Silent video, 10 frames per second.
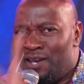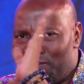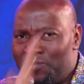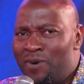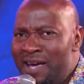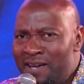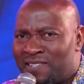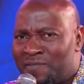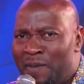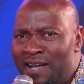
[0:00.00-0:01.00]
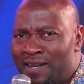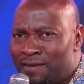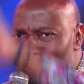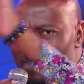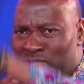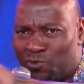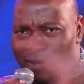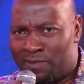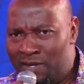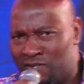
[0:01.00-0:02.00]
you are expanding this way,
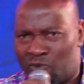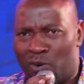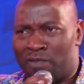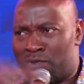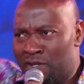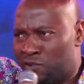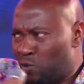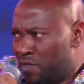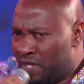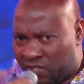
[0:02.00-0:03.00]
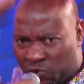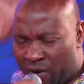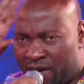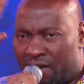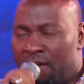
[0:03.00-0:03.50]
this way, this way, this way.